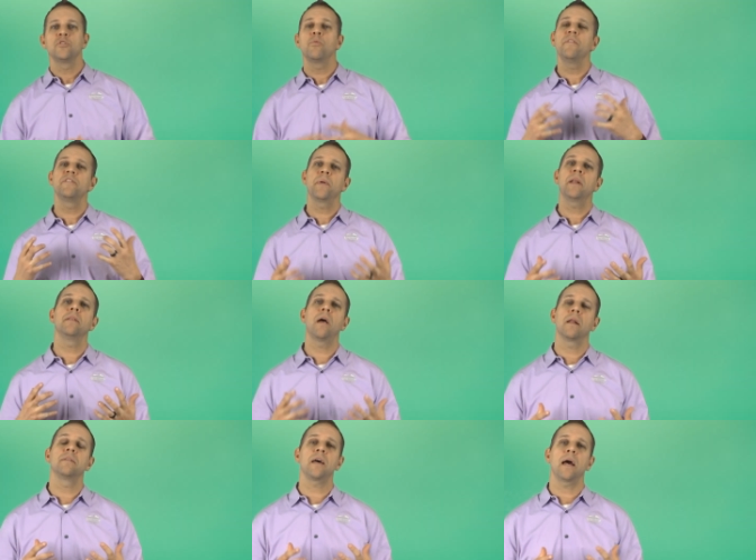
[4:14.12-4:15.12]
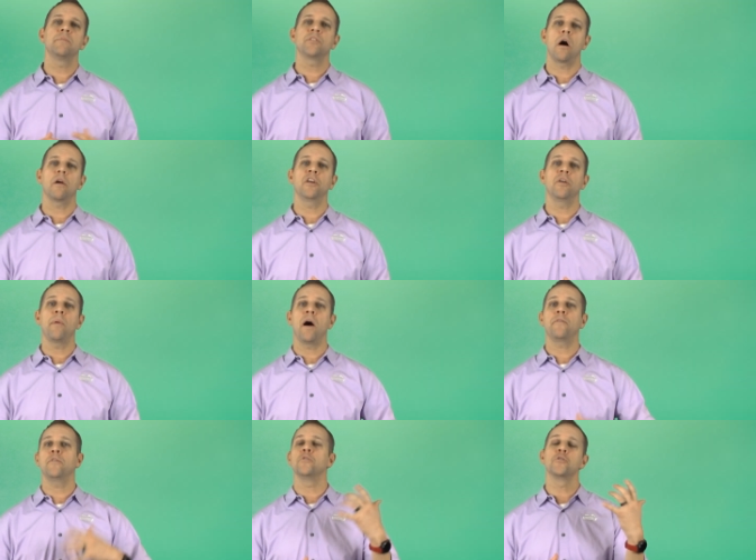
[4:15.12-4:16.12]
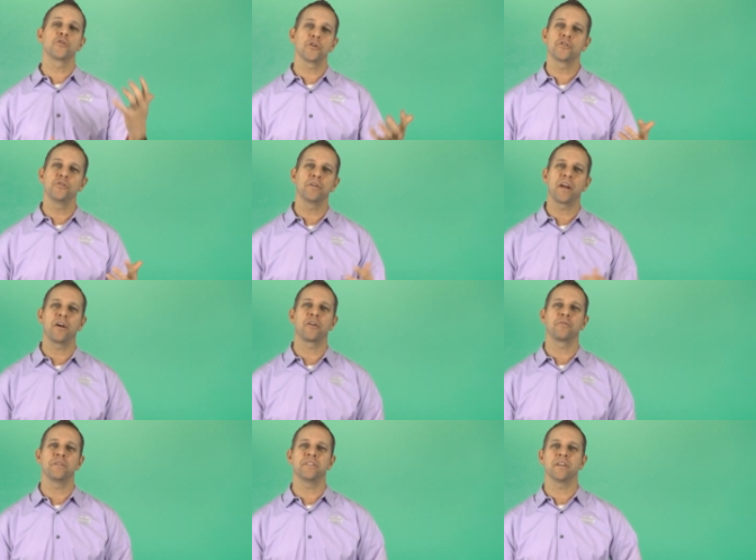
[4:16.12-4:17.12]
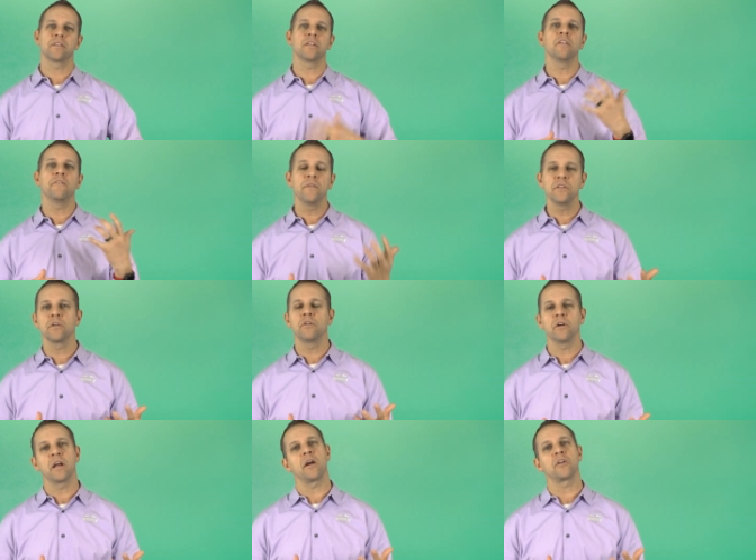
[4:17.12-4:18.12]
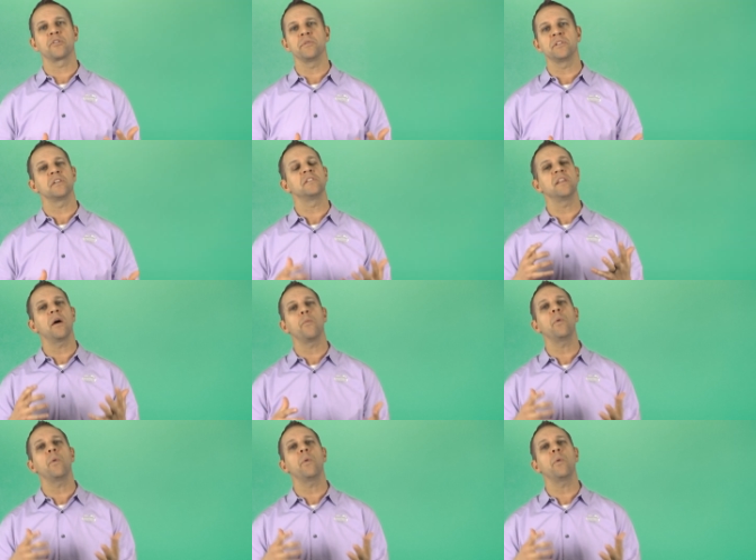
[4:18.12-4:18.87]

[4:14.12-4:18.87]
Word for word: So we've spent a lot of time talking about the nutritional characteristics and the physical characteristics that